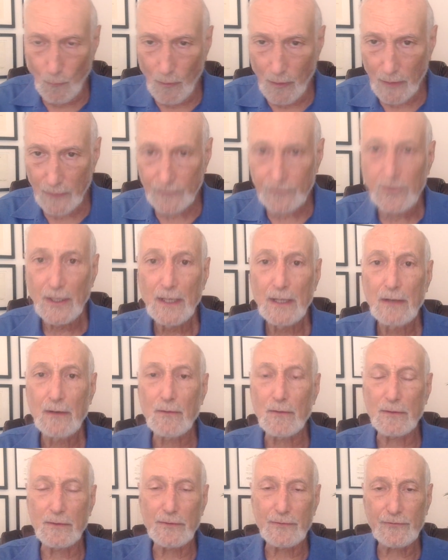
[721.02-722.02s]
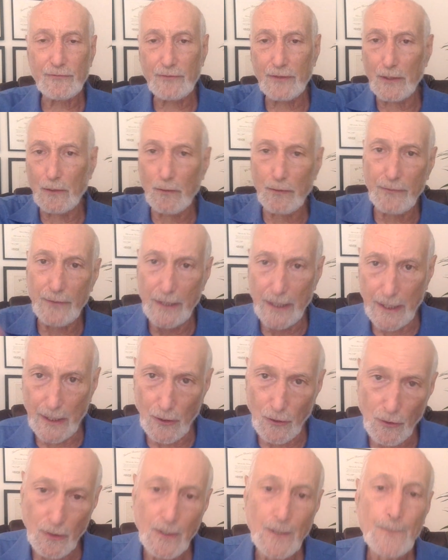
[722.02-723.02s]
walls or snare in the
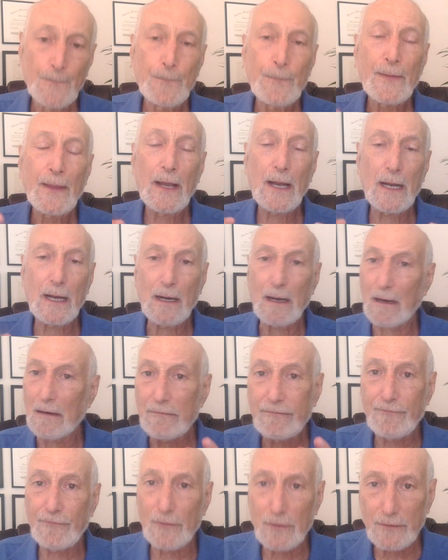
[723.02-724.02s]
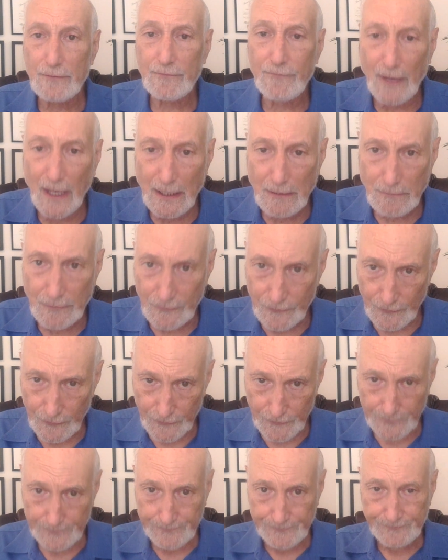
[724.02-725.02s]
air uh, are full of
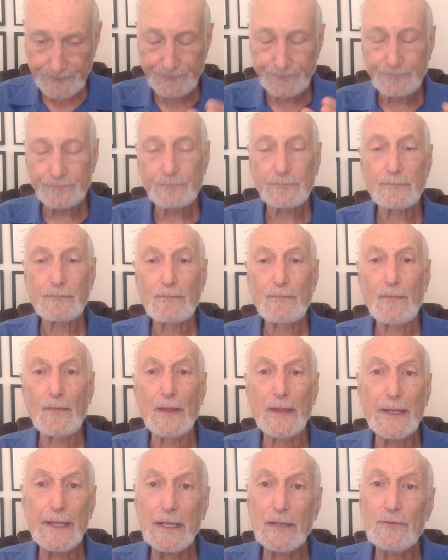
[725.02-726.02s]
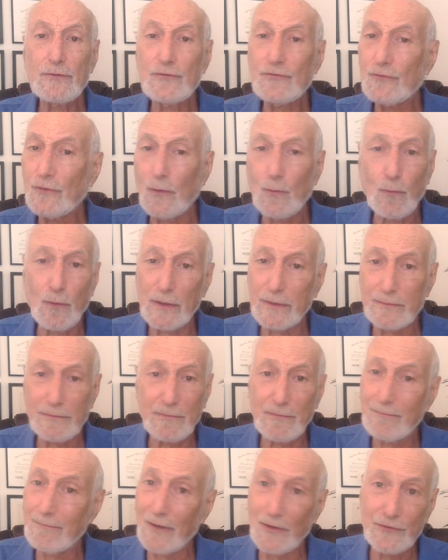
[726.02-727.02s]
viruses. And so, what
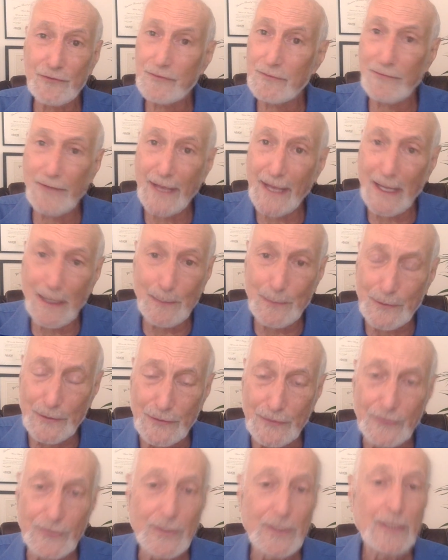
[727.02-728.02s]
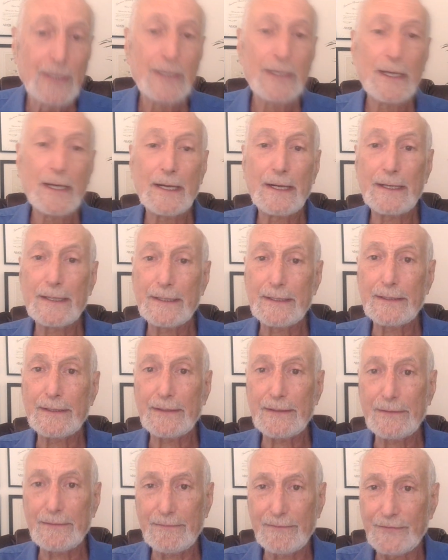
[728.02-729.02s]
must have happened, uh,
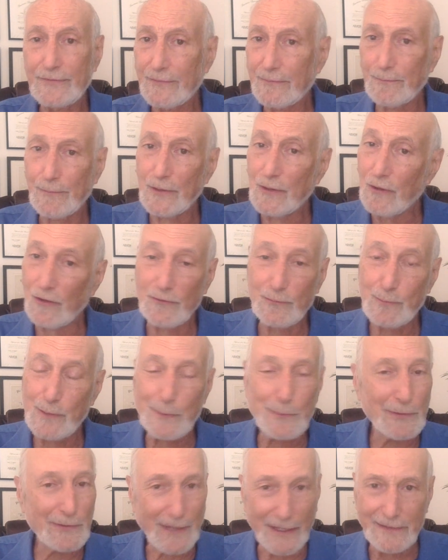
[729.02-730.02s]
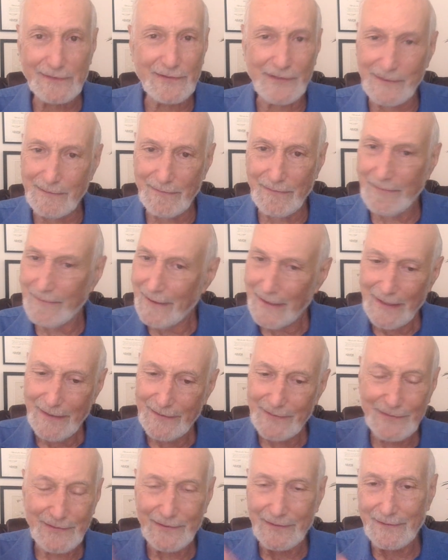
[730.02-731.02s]
because people like to,
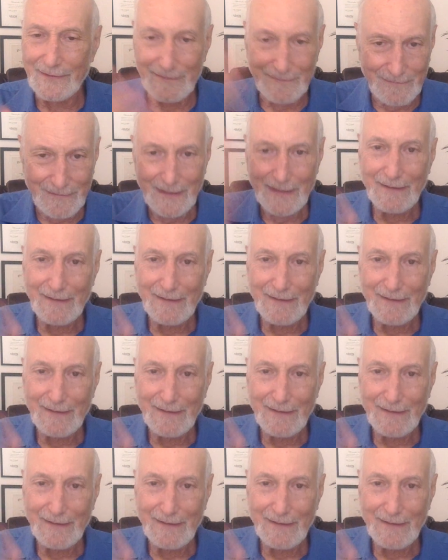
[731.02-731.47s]
to